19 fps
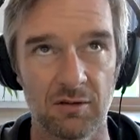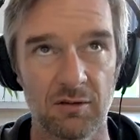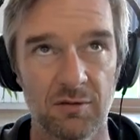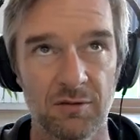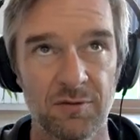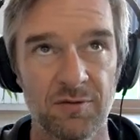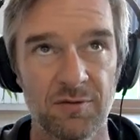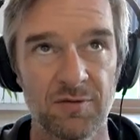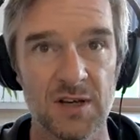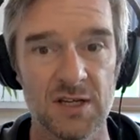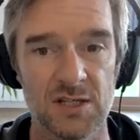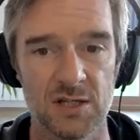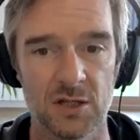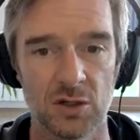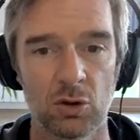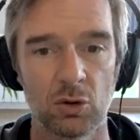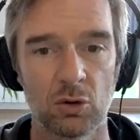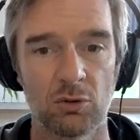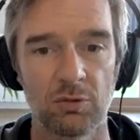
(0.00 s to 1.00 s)

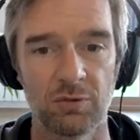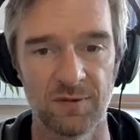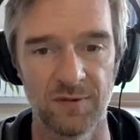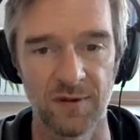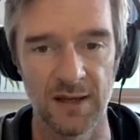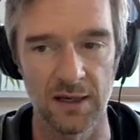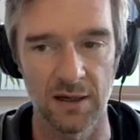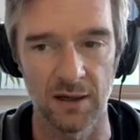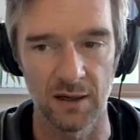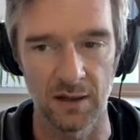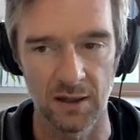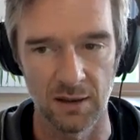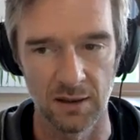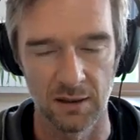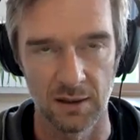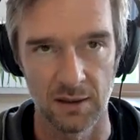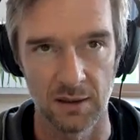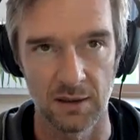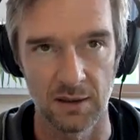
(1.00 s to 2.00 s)
physical fear,
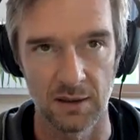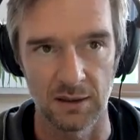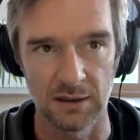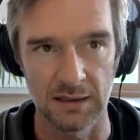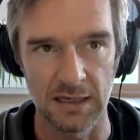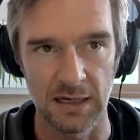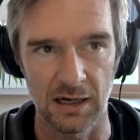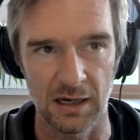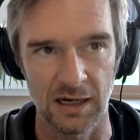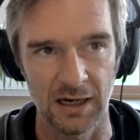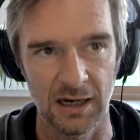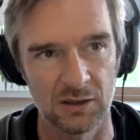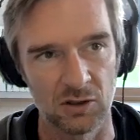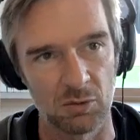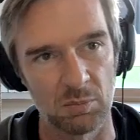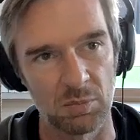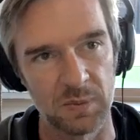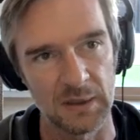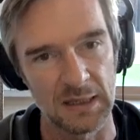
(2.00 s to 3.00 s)
yet I had
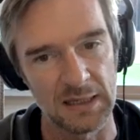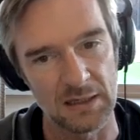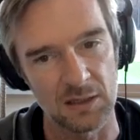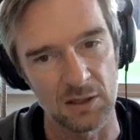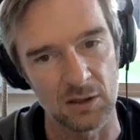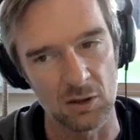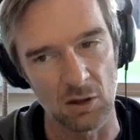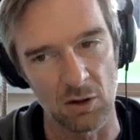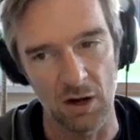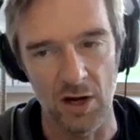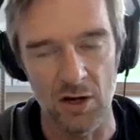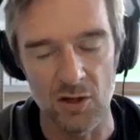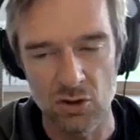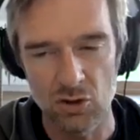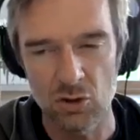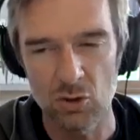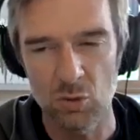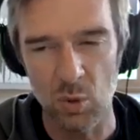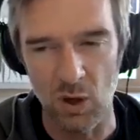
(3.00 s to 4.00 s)
I
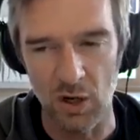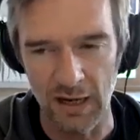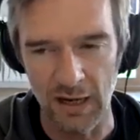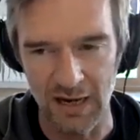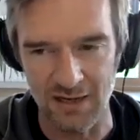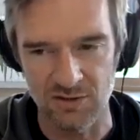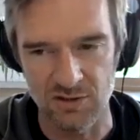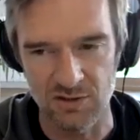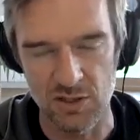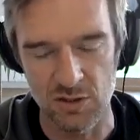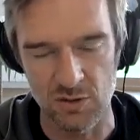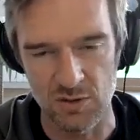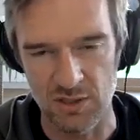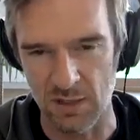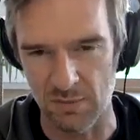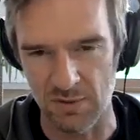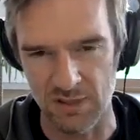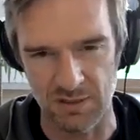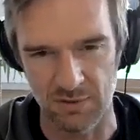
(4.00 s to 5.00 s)
knew what I had to do to
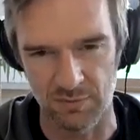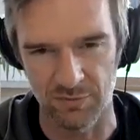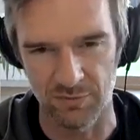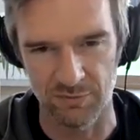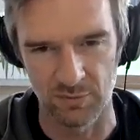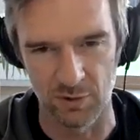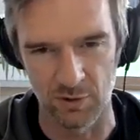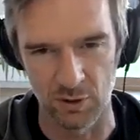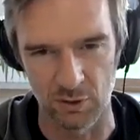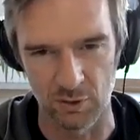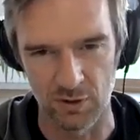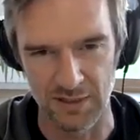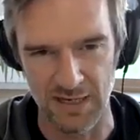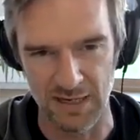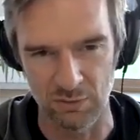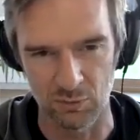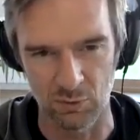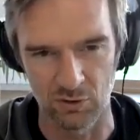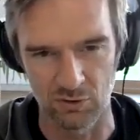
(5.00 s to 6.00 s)
get myself through, and
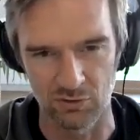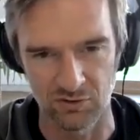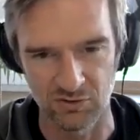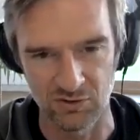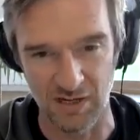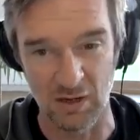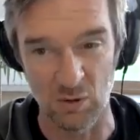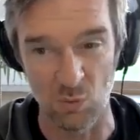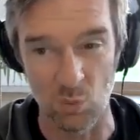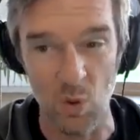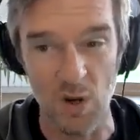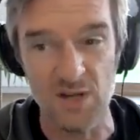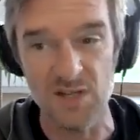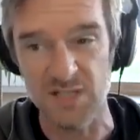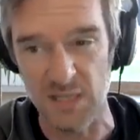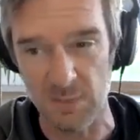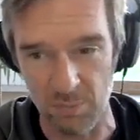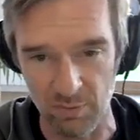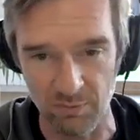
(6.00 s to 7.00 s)
that was take one
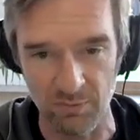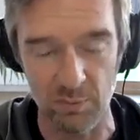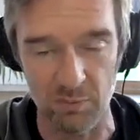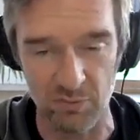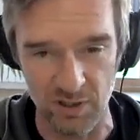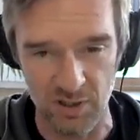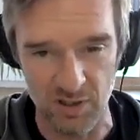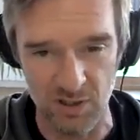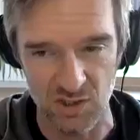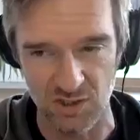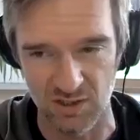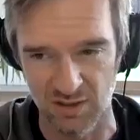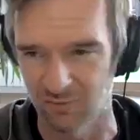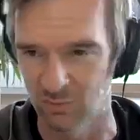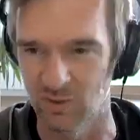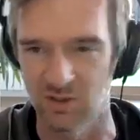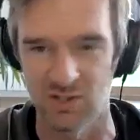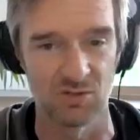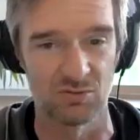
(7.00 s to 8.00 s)
step off the bridge,
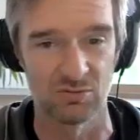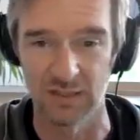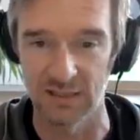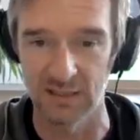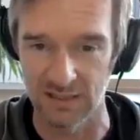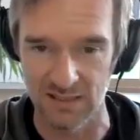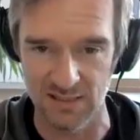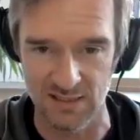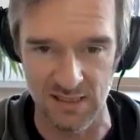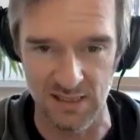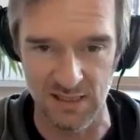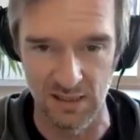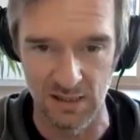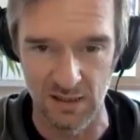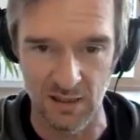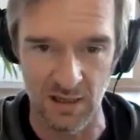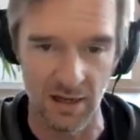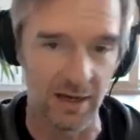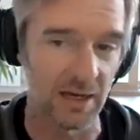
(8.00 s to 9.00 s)
which is really easy,
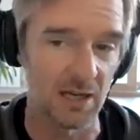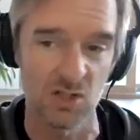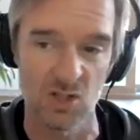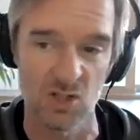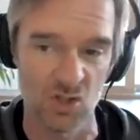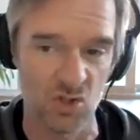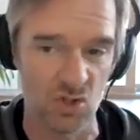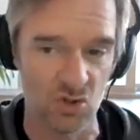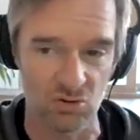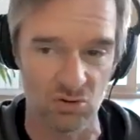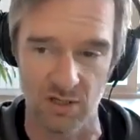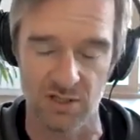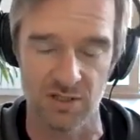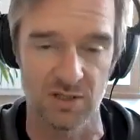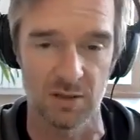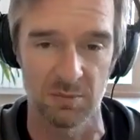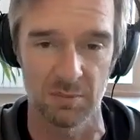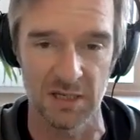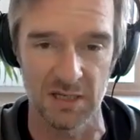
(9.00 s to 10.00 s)
and then just
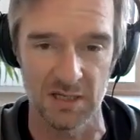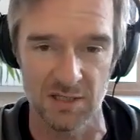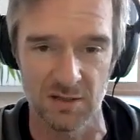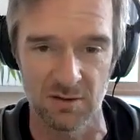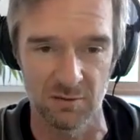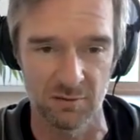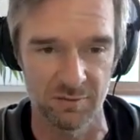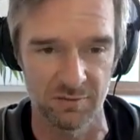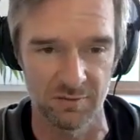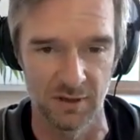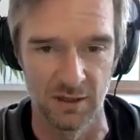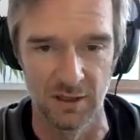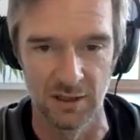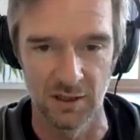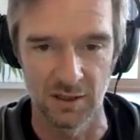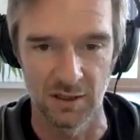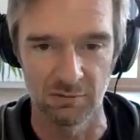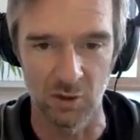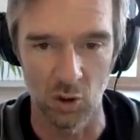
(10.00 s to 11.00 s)
trust the bits of
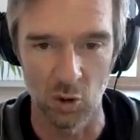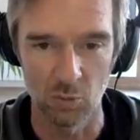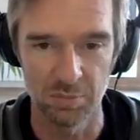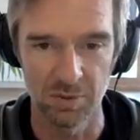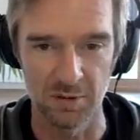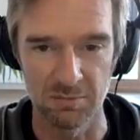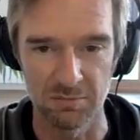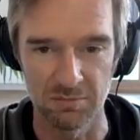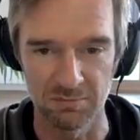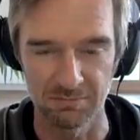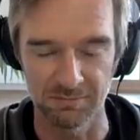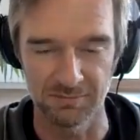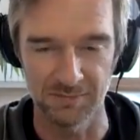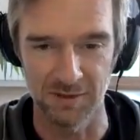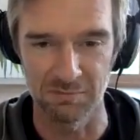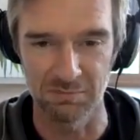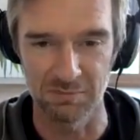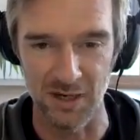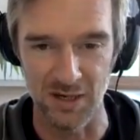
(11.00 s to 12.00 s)
rope and
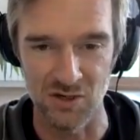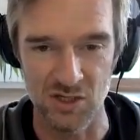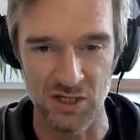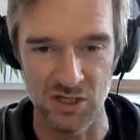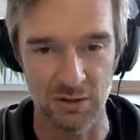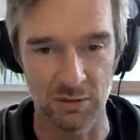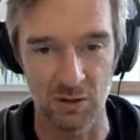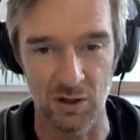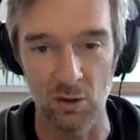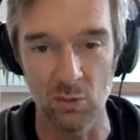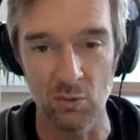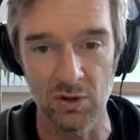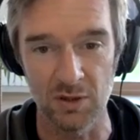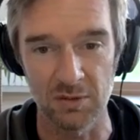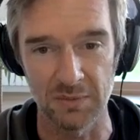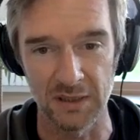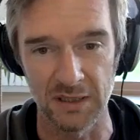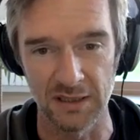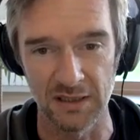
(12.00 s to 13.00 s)
bungee that are
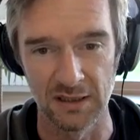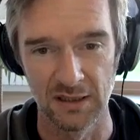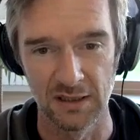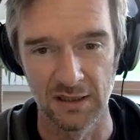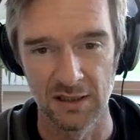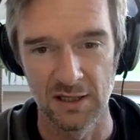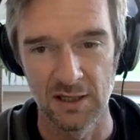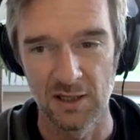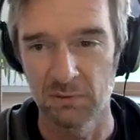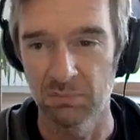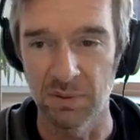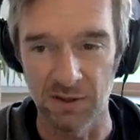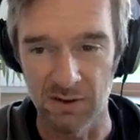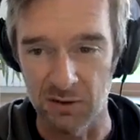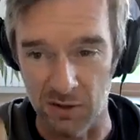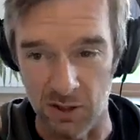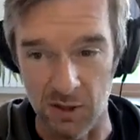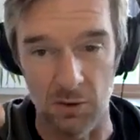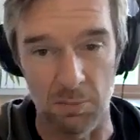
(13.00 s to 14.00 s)
holding me. But
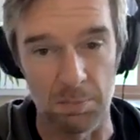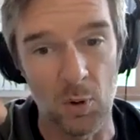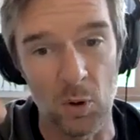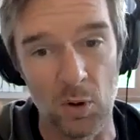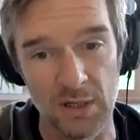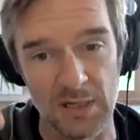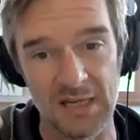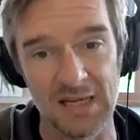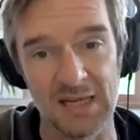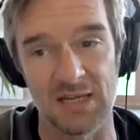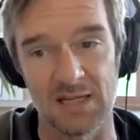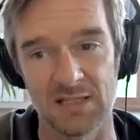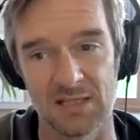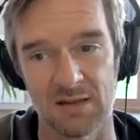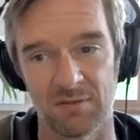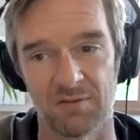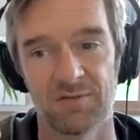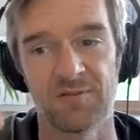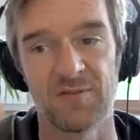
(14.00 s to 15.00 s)
the point is
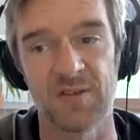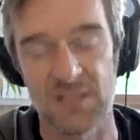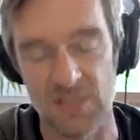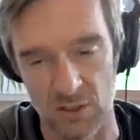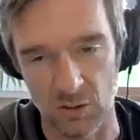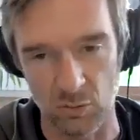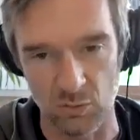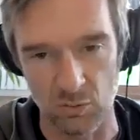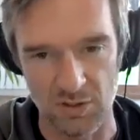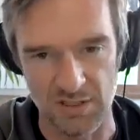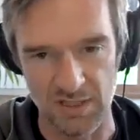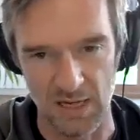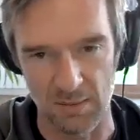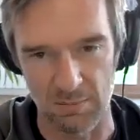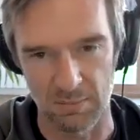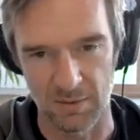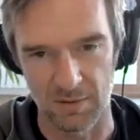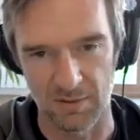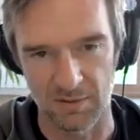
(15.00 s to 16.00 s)
the physical
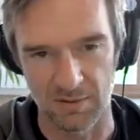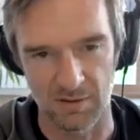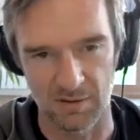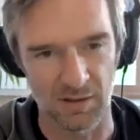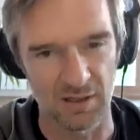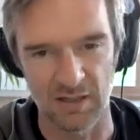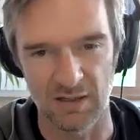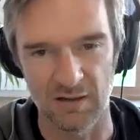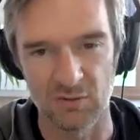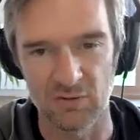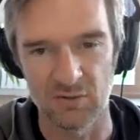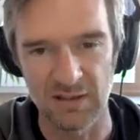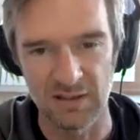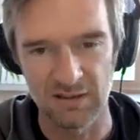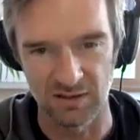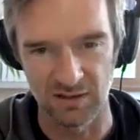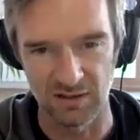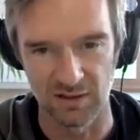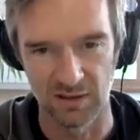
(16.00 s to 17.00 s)
step. It was
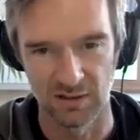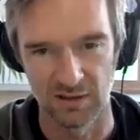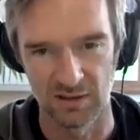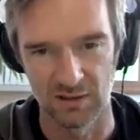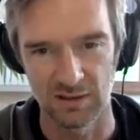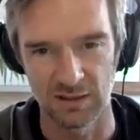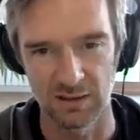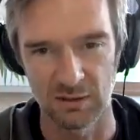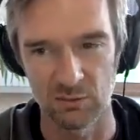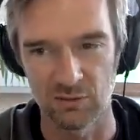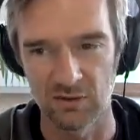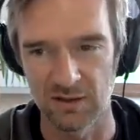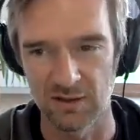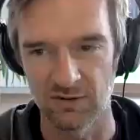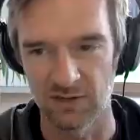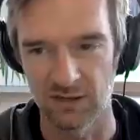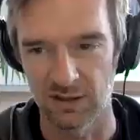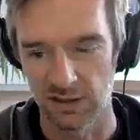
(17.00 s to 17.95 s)
easy. It was easy.